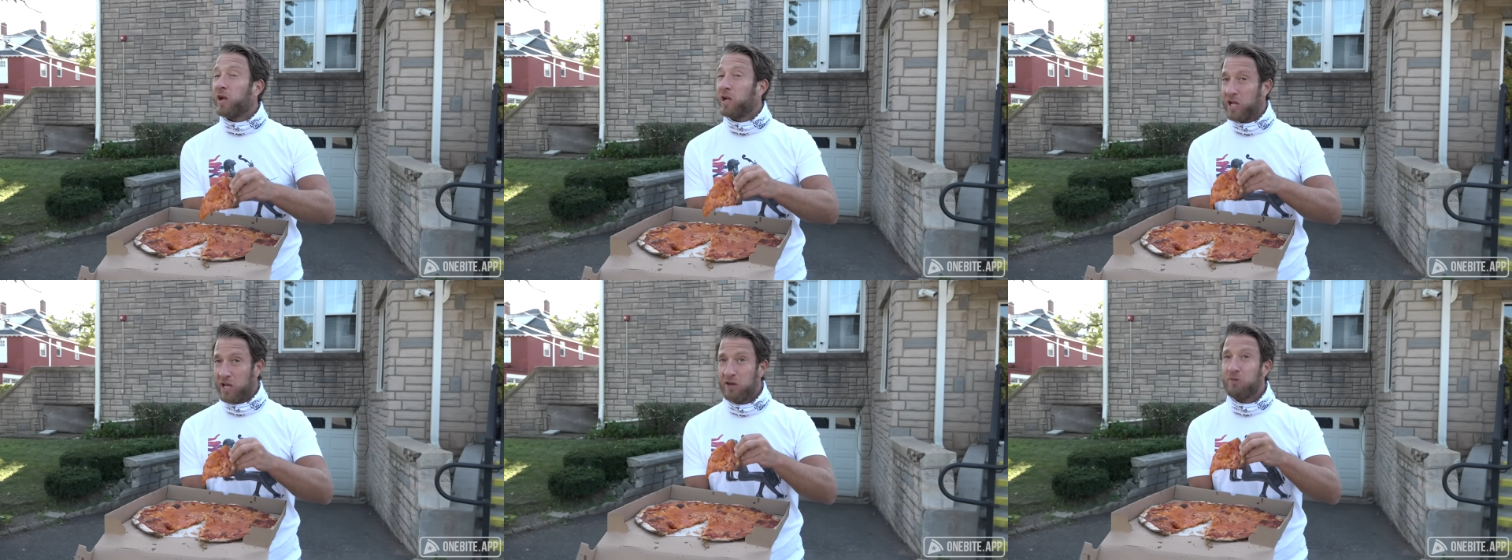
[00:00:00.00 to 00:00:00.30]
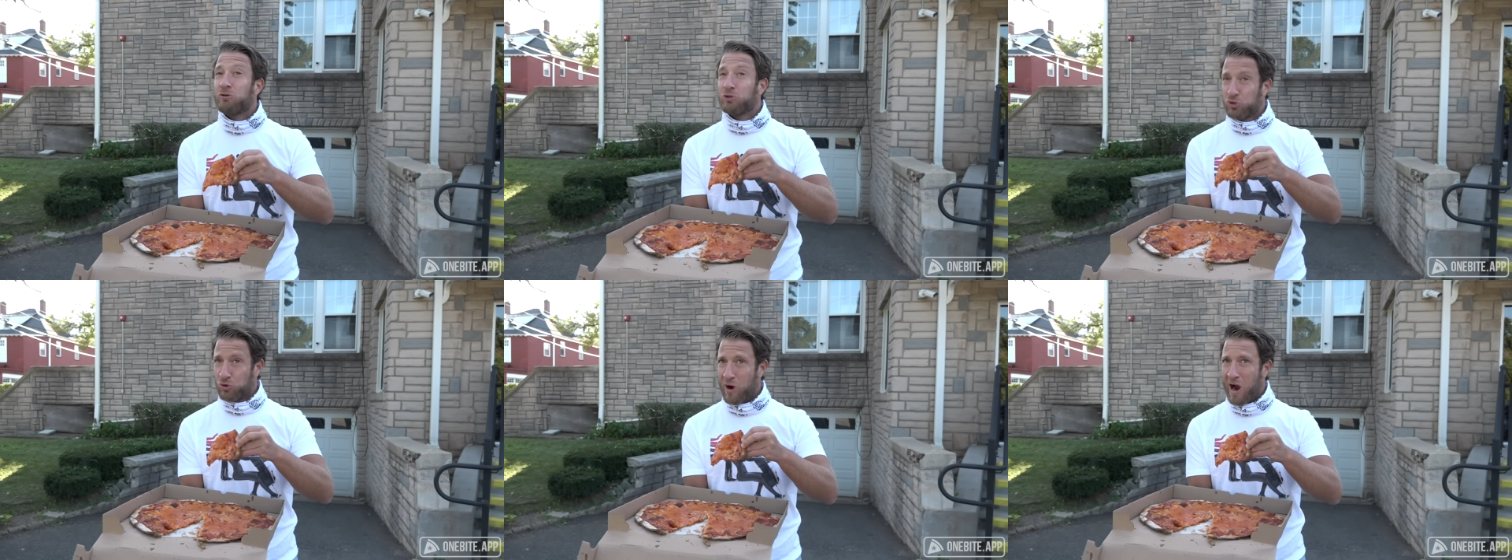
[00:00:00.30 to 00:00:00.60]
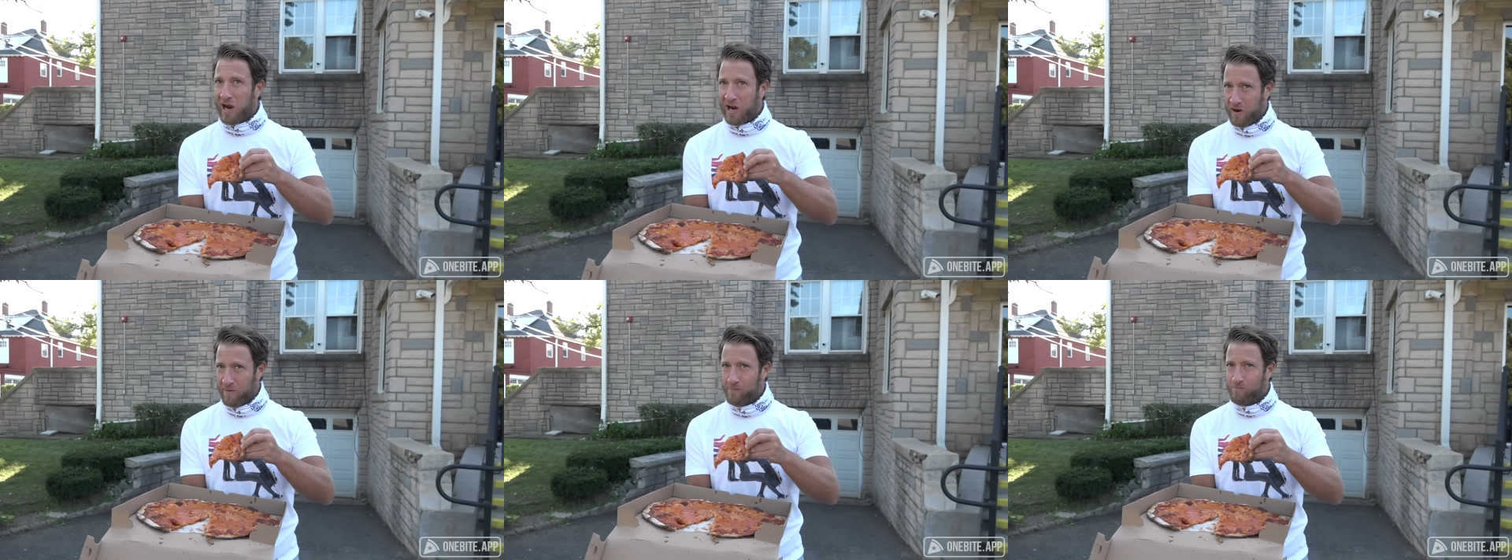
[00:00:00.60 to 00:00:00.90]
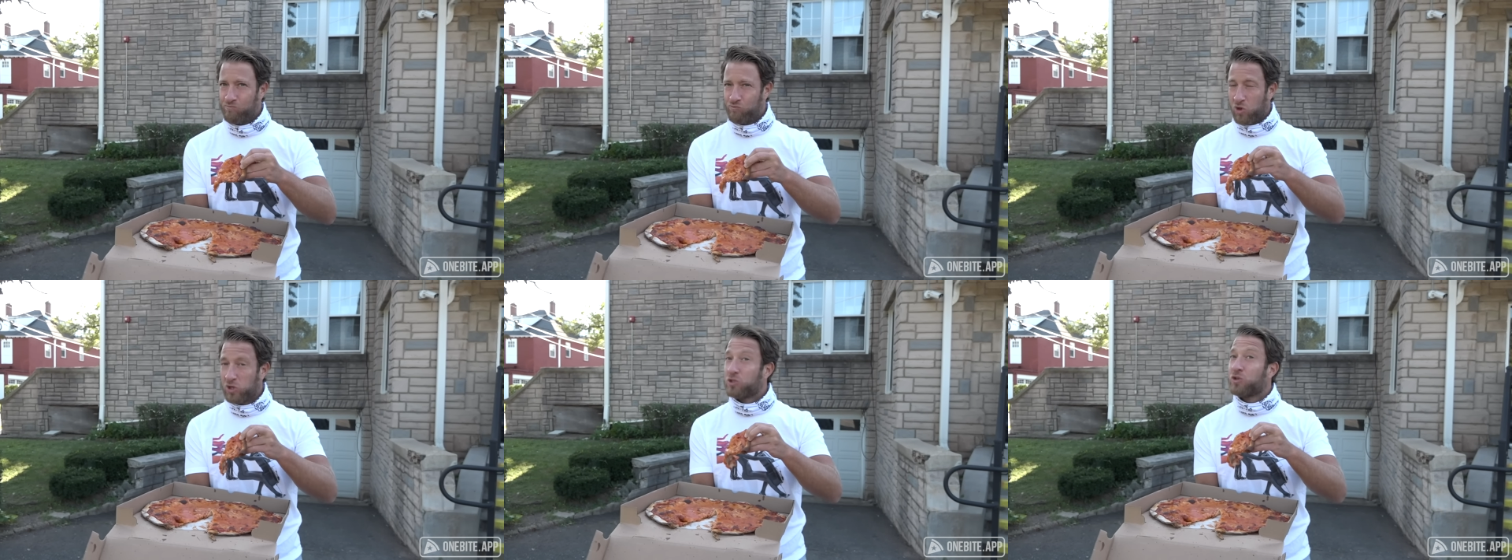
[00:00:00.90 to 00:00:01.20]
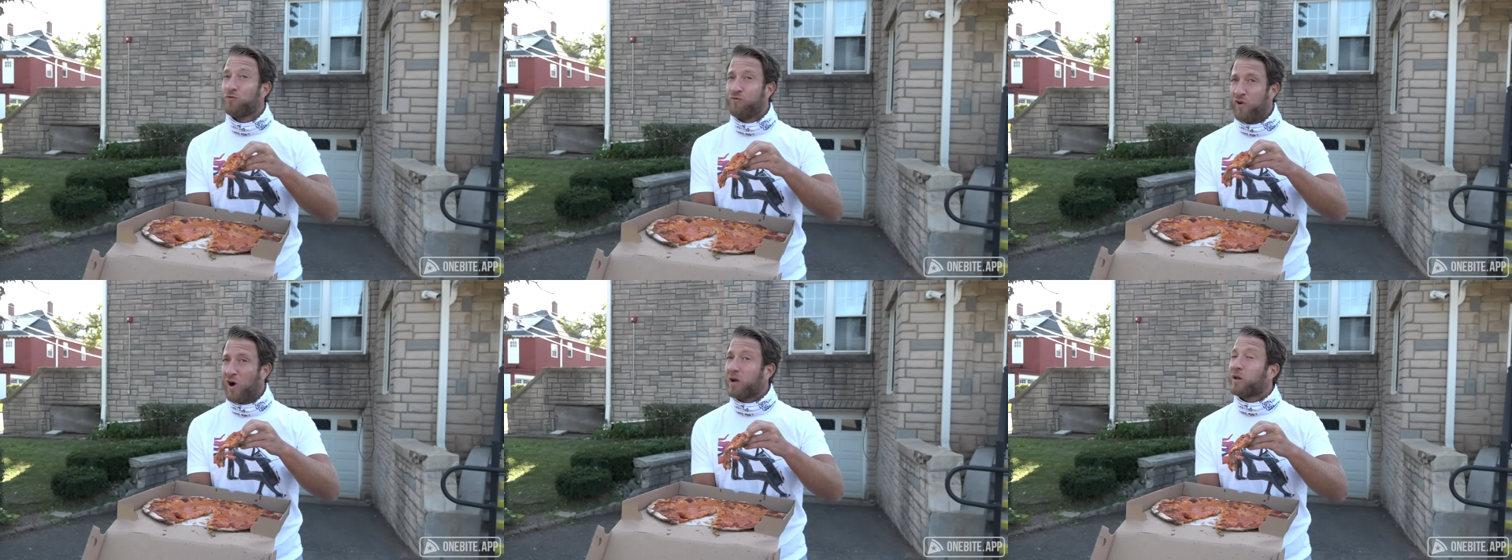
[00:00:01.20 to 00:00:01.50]
He was right.
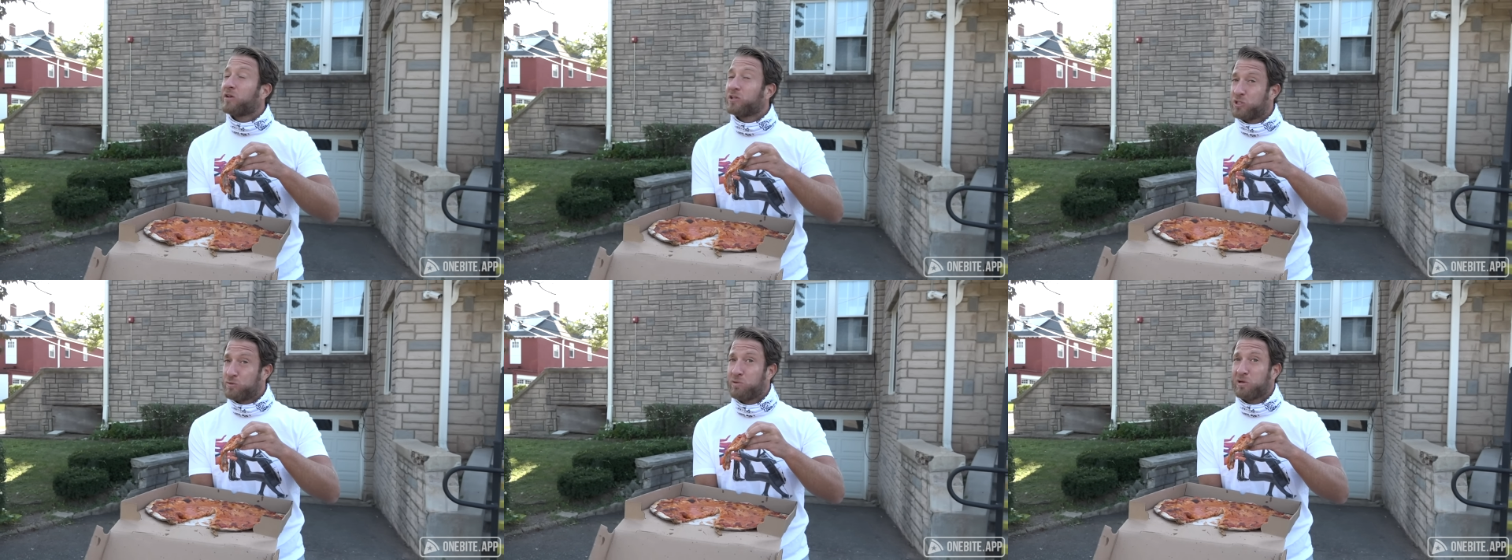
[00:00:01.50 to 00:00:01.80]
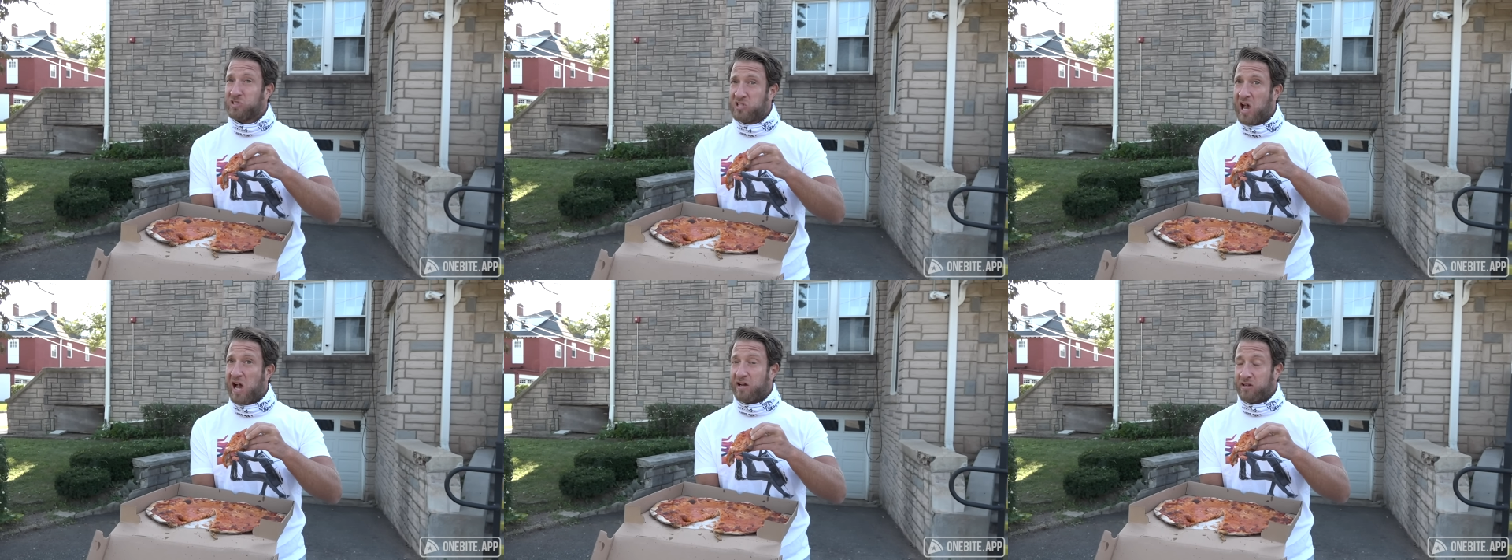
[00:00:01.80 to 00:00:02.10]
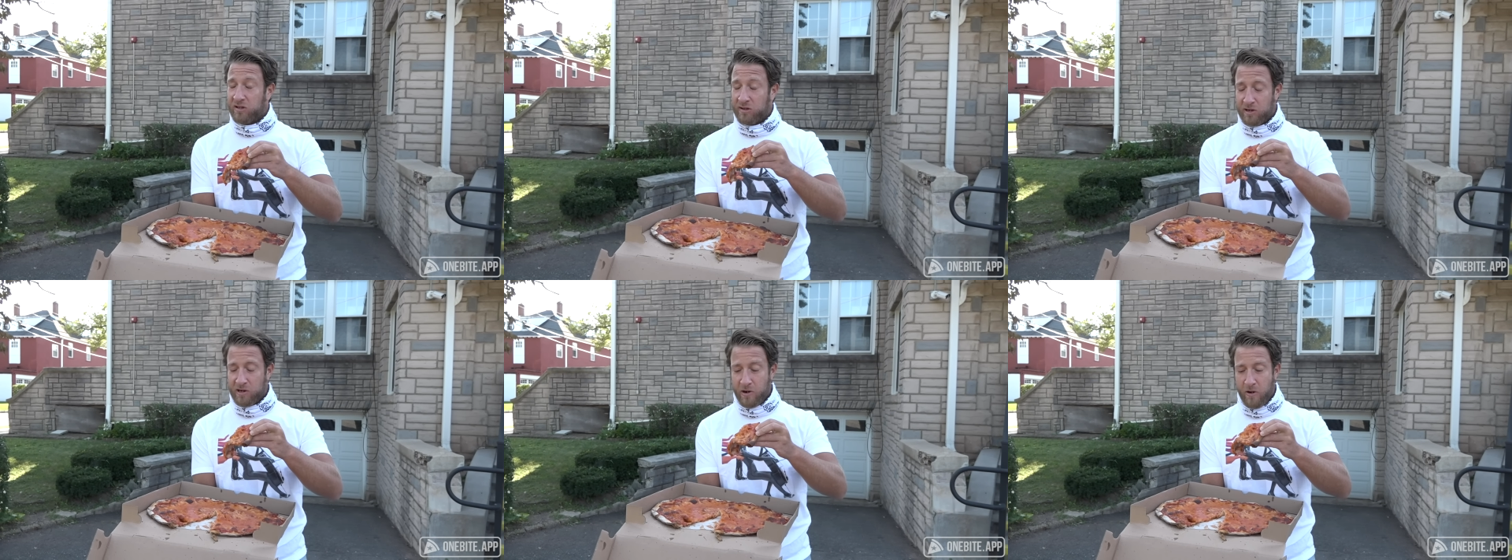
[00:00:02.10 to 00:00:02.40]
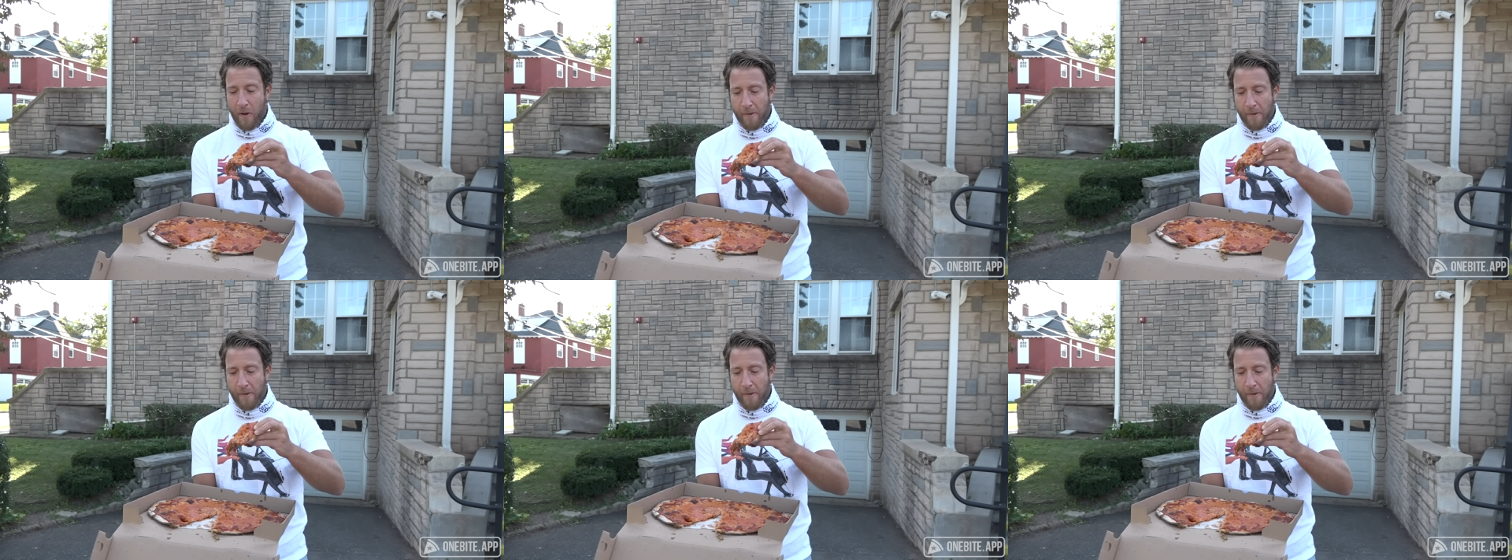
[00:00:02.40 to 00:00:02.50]
This is fucking spectacular.